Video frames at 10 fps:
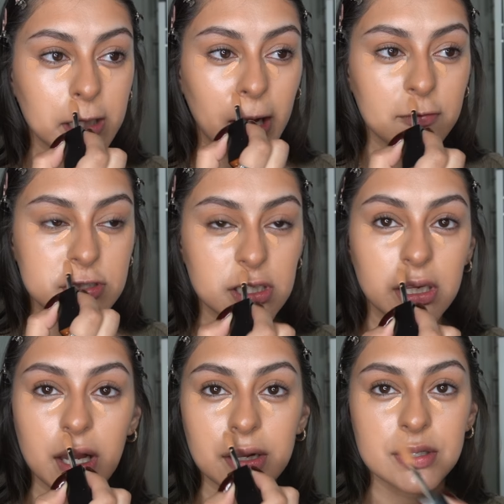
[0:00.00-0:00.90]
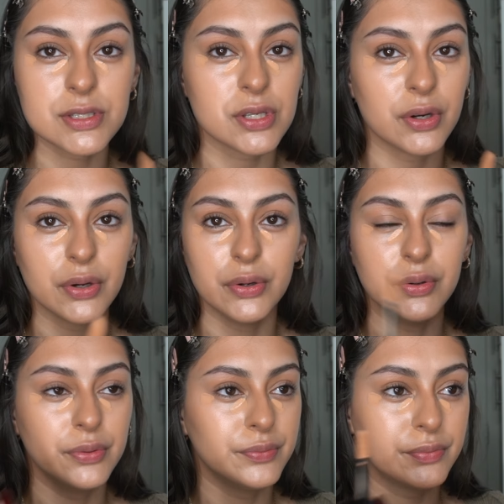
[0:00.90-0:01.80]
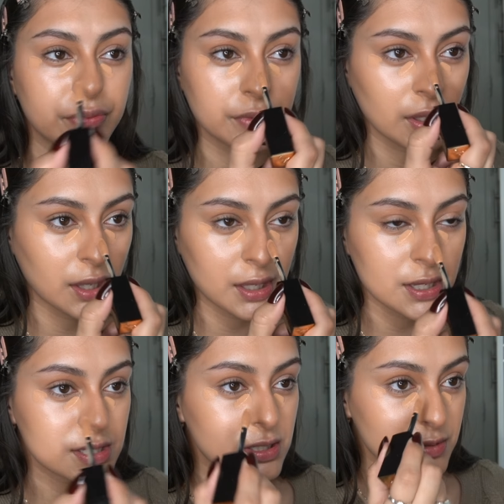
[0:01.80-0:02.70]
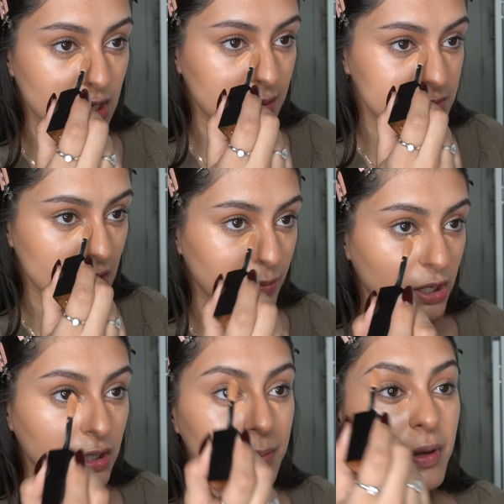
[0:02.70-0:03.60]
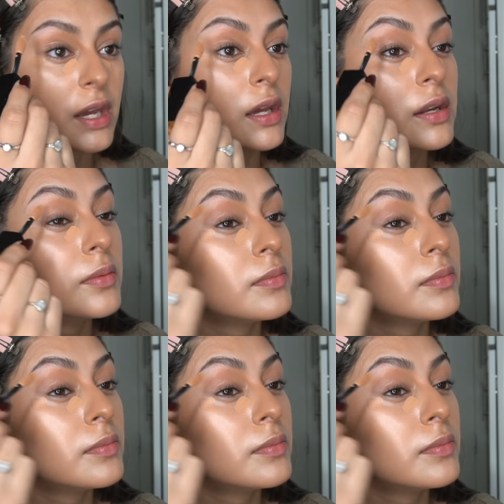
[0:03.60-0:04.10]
I have celiac, so sometimes I wake up and